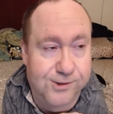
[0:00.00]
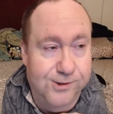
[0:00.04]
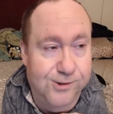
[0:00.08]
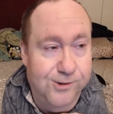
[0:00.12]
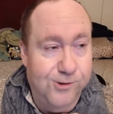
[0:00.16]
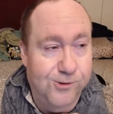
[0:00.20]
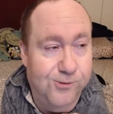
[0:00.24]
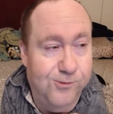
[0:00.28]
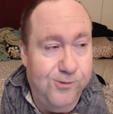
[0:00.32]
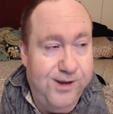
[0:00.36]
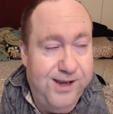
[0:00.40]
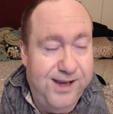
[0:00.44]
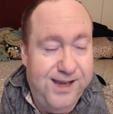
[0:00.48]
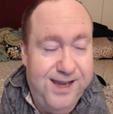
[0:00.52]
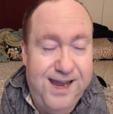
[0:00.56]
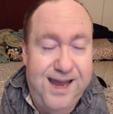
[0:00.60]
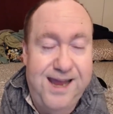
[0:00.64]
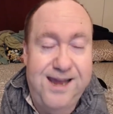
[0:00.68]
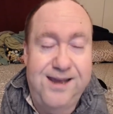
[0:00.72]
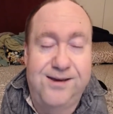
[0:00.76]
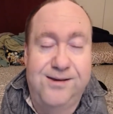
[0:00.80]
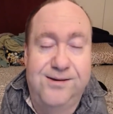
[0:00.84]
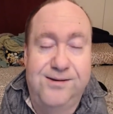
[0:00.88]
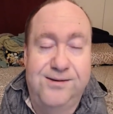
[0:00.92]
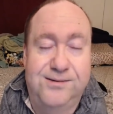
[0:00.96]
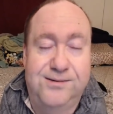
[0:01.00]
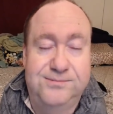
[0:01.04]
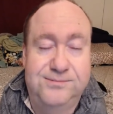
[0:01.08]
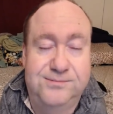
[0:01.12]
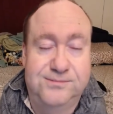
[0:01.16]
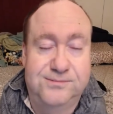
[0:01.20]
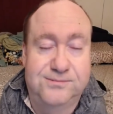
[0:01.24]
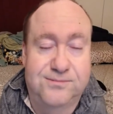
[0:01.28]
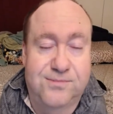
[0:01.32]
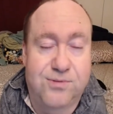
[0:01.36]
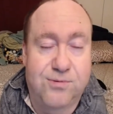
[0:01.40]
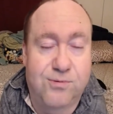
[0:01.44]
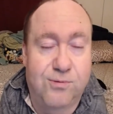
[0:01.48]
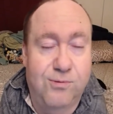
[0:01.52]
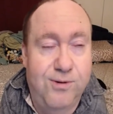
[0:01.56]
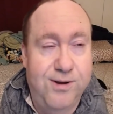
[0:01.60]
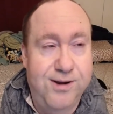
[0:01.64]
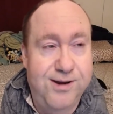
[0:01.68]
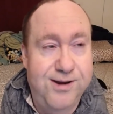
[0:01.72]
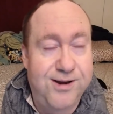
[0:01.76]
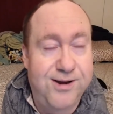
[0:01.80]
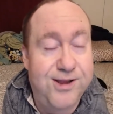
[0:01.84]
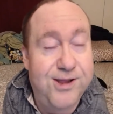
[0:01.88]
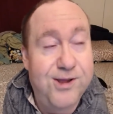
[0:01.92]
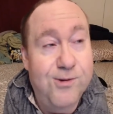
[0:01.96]
we get through
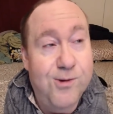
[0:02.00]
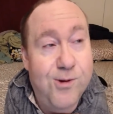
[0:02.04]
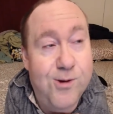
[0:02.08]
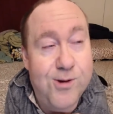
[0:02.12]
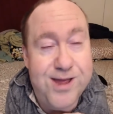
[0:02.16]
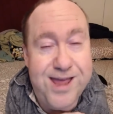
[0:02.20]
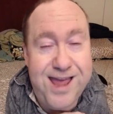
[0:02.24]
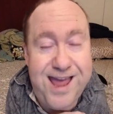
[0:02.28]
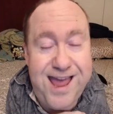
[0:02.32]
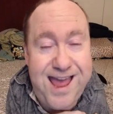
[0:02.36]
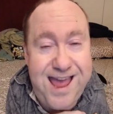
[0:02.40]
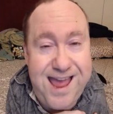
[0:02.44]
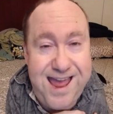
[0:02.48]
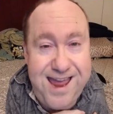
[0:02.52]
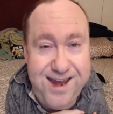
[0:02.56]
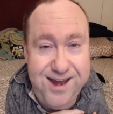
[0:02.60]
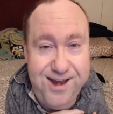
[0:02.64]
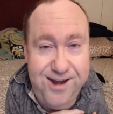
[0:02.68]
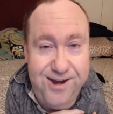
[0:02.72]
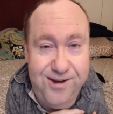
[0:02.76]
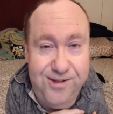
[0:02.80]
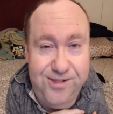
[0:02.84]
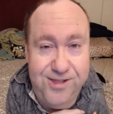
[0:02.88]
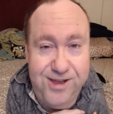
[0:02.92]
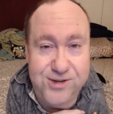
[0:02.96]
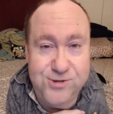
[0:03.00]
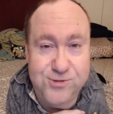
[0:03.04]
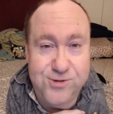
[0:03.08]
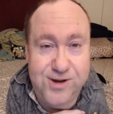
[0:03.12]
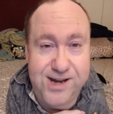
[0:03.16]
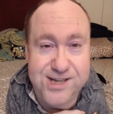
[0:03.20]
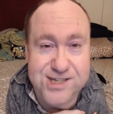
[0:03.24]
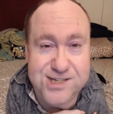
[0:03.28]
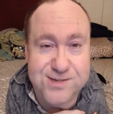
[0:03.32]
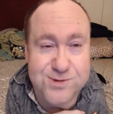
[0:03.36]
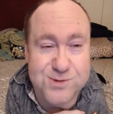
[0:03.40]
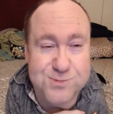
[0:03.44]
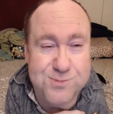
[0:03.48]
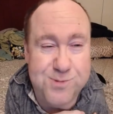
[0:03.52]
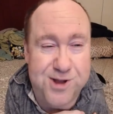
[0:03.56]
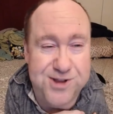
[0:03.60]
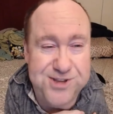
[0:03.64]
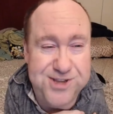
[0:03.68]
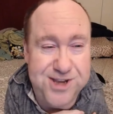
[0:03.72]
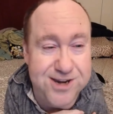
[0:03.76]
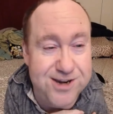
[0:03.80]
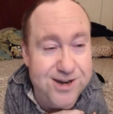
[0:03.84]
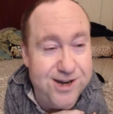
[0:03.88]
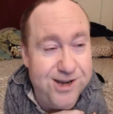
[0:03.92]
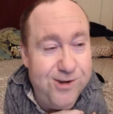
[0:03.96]
it. You okay? You know, they're trying some small
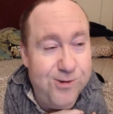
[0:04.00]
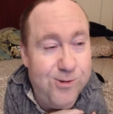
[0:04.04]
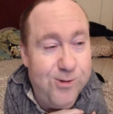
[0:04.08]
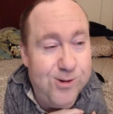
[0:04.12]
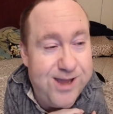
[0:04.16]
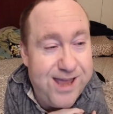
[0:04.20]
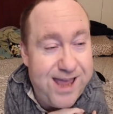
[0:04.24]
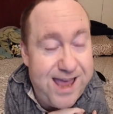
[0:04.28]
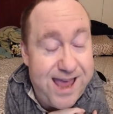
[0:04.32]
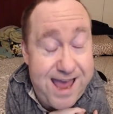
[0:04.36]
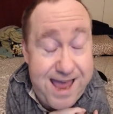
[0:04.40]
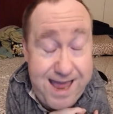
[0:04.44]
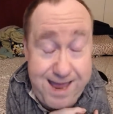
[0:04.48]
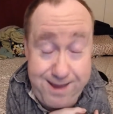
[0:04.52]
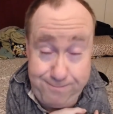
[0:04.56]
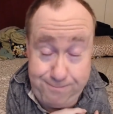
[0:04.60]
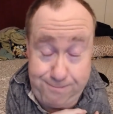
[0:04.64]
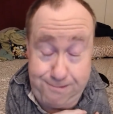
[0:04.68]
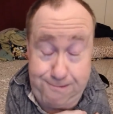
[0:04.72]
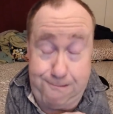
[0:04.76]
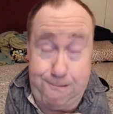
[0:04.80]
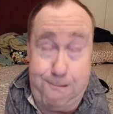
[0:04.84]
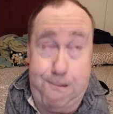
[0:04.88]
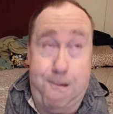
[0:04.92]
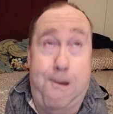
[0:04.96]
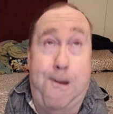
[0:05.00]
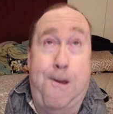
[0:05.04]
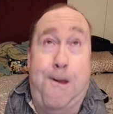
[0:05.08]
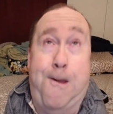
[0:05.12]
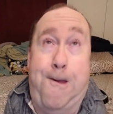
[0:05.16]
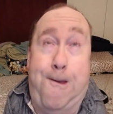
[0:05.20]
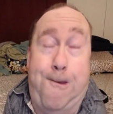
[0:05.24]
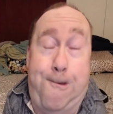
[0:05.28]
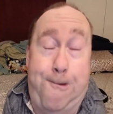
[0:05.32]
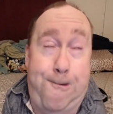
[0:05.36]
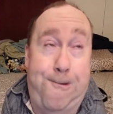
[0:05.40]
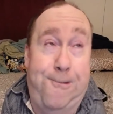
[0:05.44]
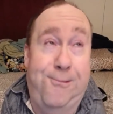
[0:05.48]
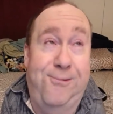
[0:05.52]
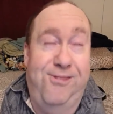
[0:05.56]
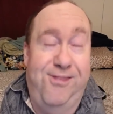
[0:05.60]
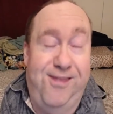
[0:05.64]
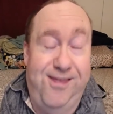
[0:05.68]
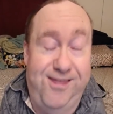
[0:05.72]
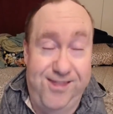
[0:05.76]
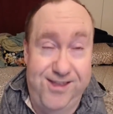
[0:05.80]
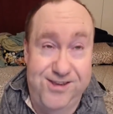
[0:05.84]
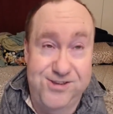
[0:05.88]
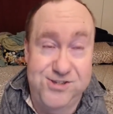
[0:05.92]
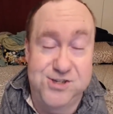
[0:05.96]
talk. Are you okay?
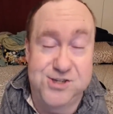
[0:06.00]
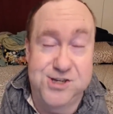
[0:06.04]
Like, this is